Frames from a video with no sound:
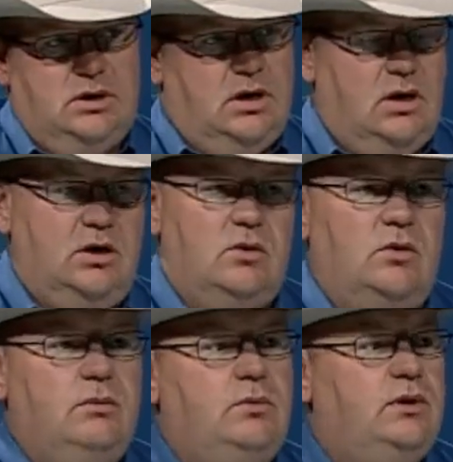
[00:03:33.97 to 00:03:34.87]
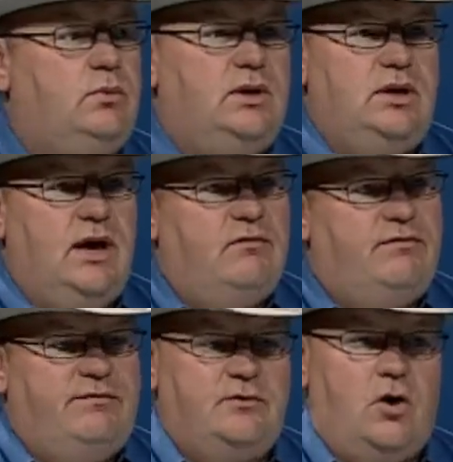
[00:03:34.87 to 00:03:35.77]
We
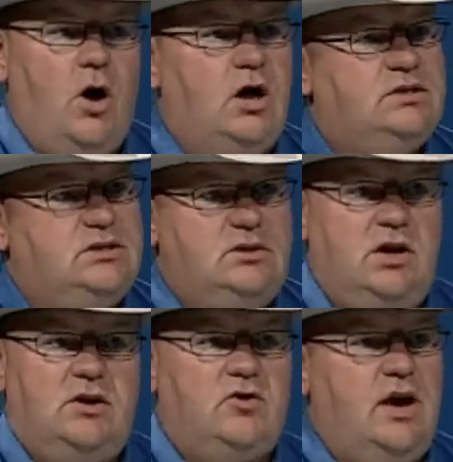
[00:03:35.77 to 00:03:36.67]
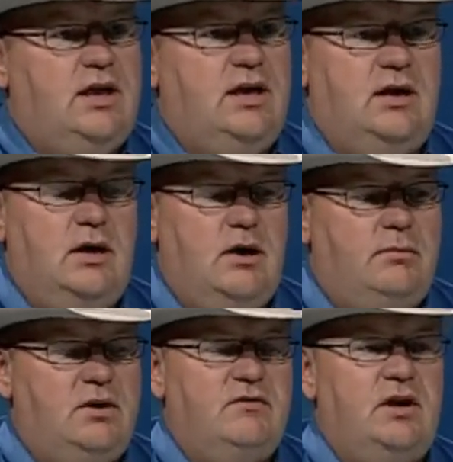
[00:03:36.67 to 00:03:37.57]
have draws and try to get
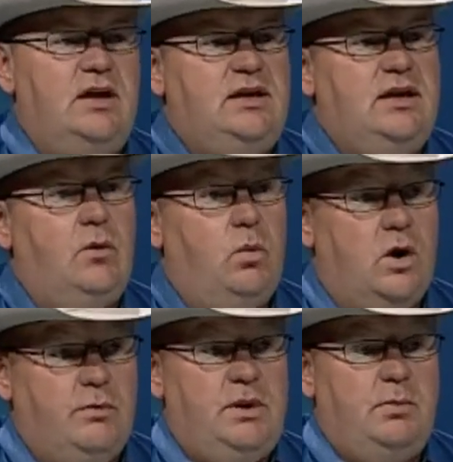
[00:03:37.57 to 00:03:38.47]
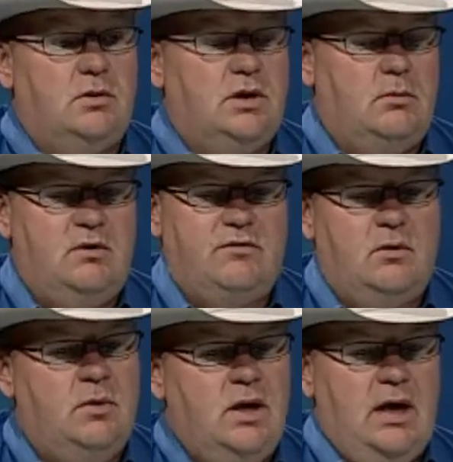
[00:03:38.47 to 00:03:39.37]
a bit of an idea where people are coming
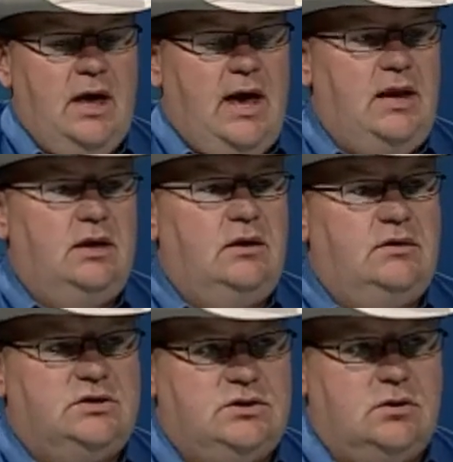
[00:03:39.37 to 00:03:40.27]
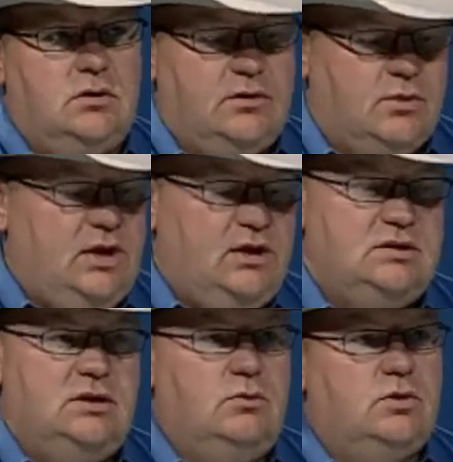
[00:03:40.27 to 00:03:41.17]
from, and the circle, the
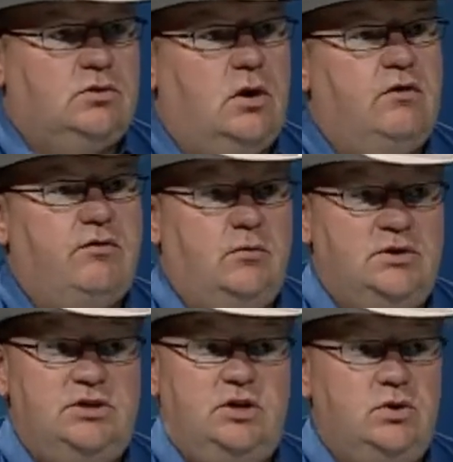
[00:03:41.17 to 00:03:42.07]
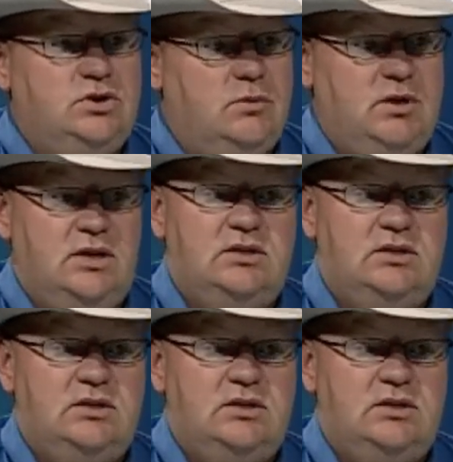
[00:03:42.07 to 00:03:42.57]
radius that we're drawing from is huge. I mean,